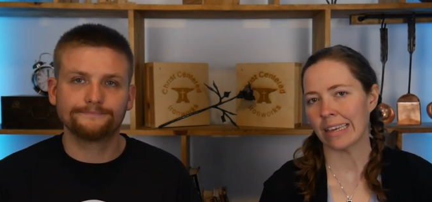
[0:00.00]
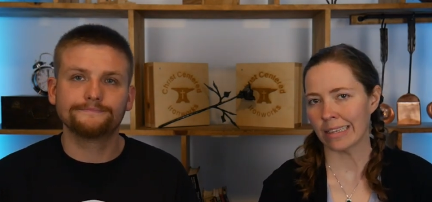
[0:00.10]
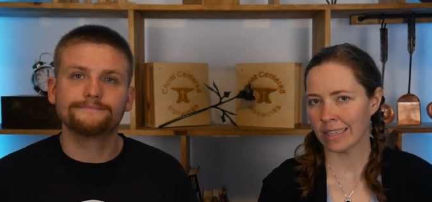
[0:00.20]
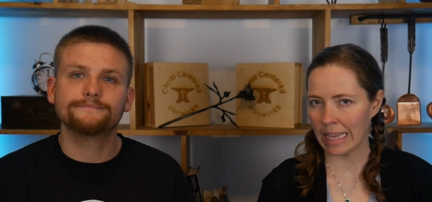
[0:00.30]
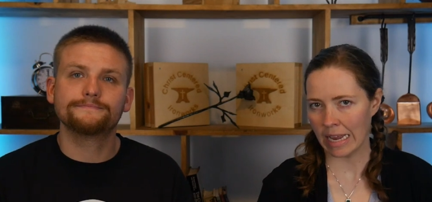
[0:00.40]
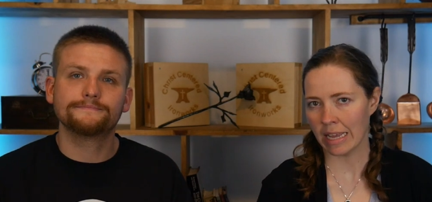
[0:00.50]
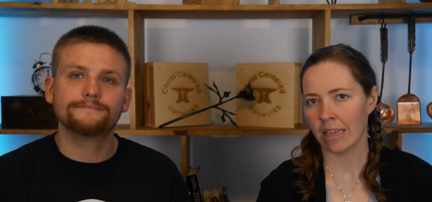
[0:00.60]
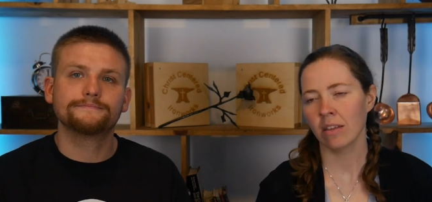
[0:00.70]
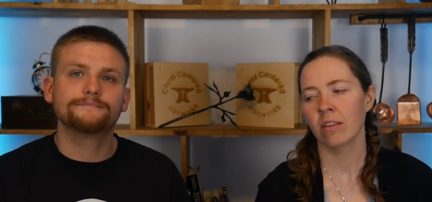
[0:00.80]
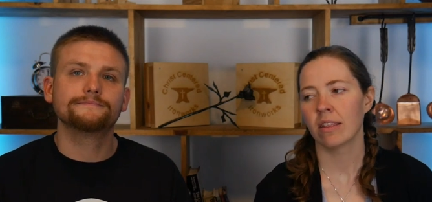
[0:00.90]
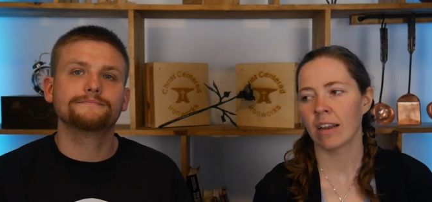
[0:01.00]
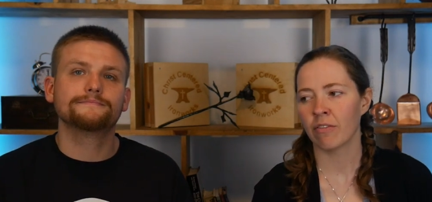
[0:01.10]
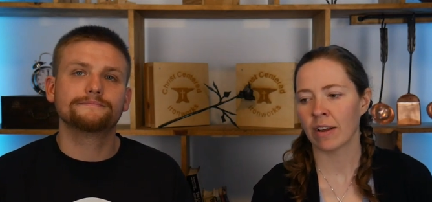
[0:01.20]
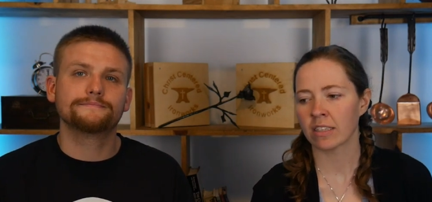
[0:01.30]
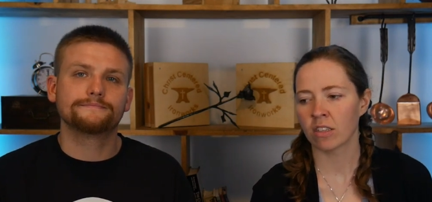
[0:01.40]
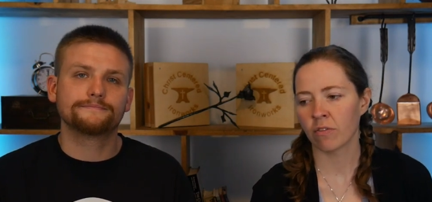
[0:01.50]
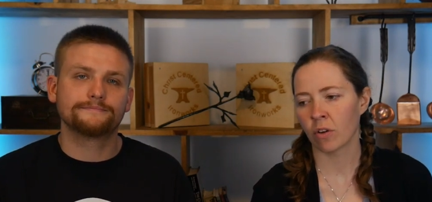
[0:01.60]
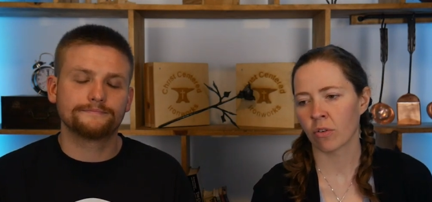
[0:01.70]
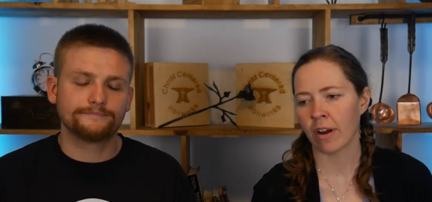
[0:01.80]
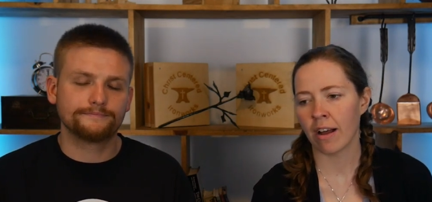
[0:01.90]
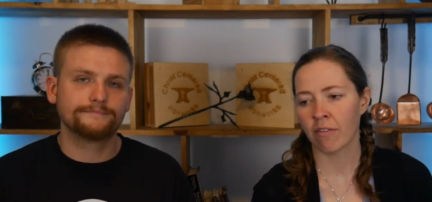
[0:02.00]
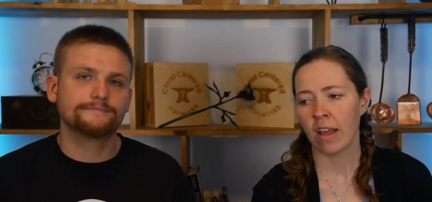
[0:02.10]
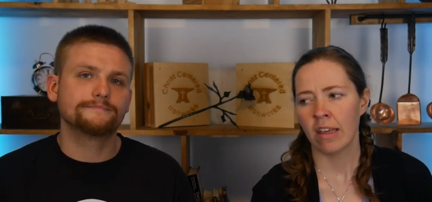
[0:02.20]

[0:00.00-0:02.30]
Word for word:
Speaker 1: like setting that affects the photograph.